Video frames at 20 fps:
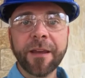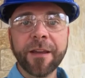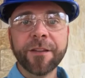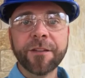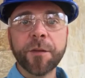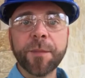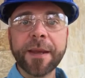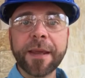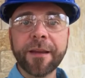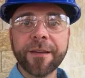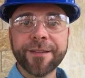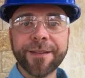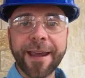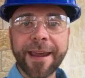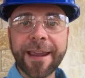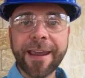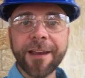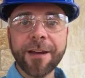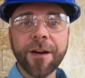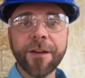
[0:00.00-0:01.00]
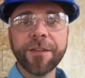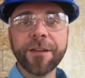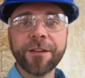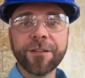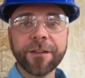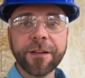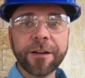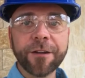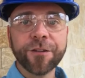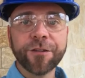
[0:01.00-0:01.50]
to begin taking on
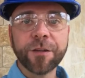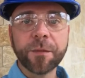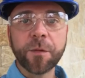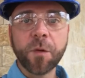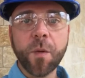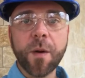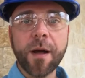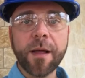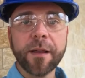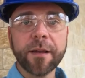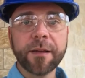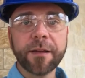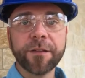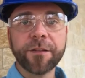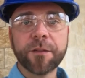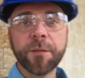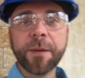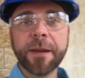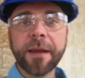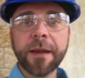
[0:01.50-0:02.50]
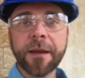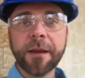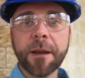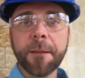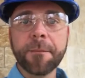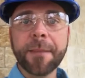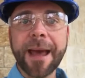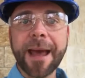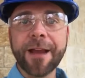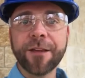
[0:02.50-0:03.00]
these leadership qualities, to begin
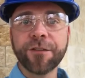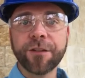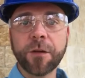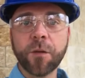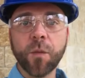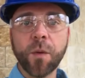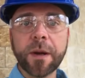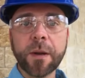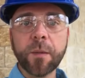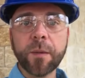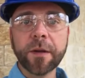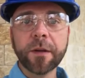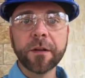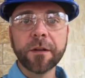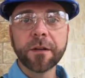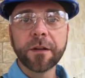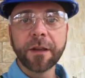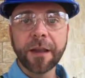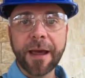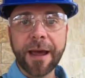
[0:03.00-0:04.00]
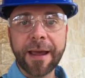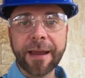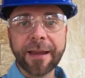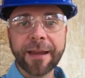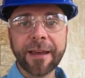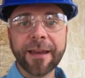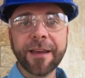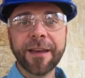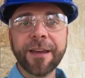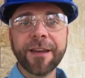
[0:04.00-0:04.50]
imagining what it would look
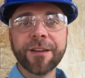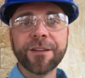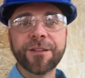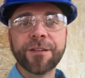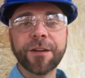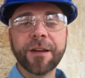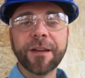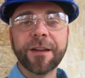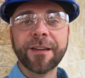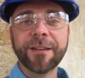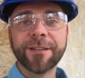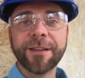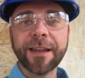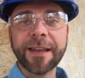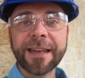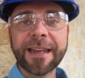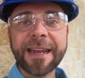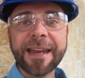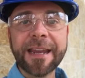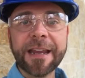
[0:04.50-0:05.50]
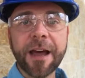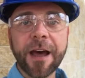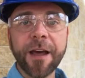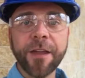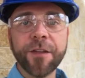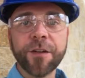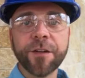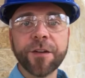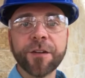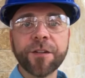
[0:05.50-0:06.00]
like to lead
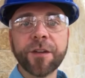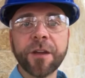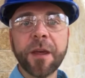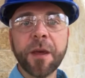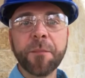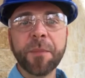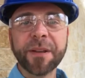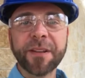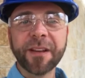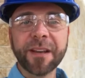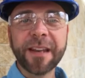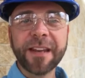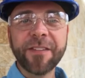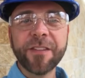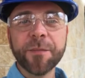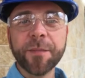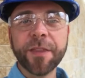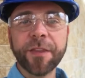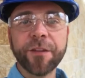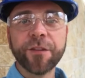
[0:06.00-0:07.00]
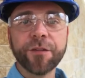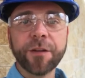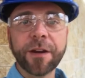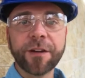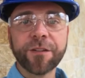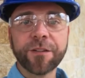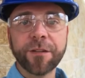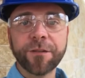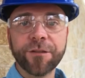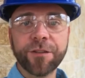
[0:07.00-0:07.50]
others, but to lead them in the
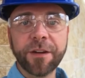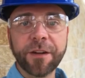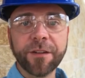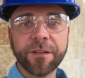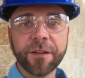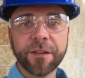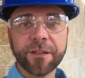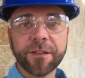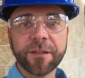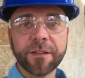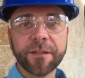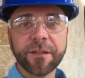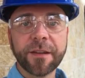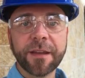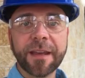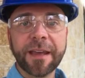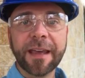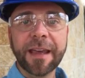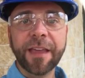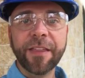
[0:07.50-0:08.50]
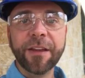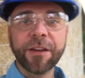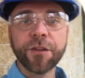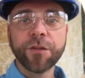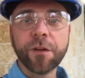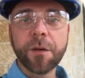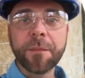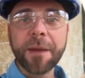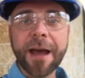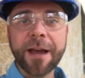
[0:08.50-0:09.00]
direction of Jesus. And then
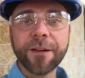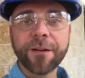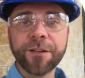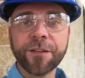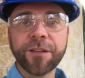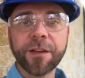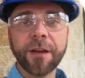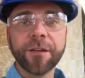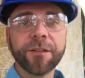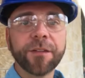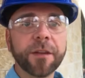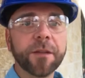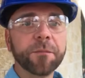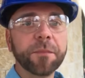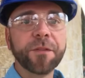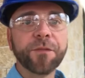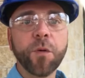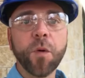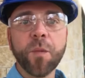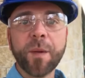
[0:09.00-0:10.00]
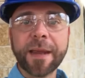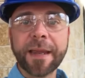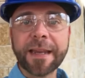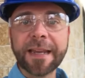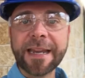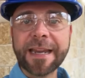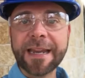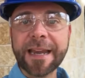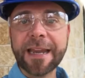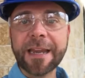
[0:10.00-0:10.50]
to remind ourselves that before we
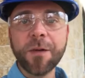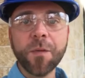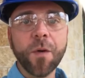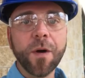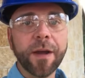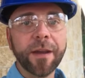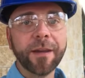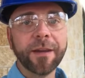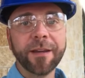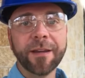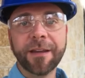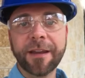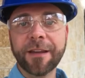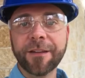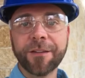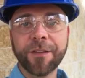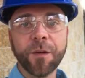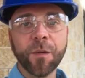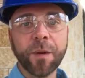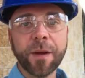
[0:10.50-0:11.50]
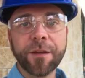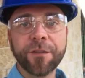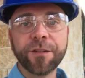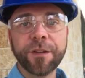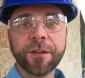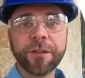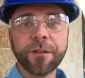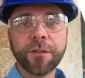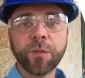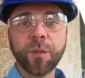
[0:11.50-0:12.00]
can lead anyone into the way of
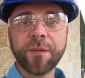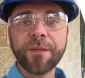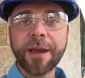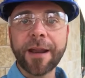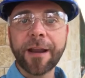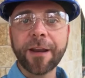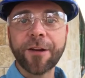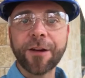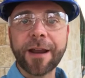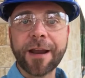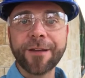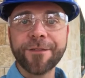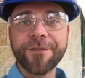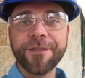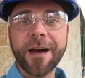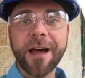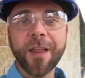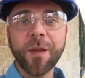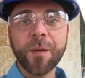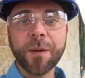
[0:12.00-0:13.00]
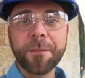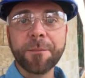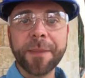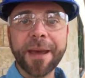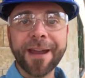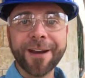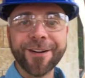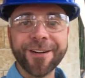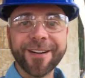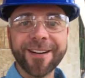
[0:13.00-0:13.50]
Jesus, we've got to learn how to follow him
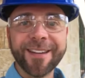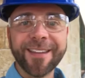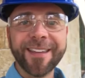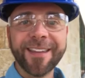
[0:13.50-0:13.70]
better.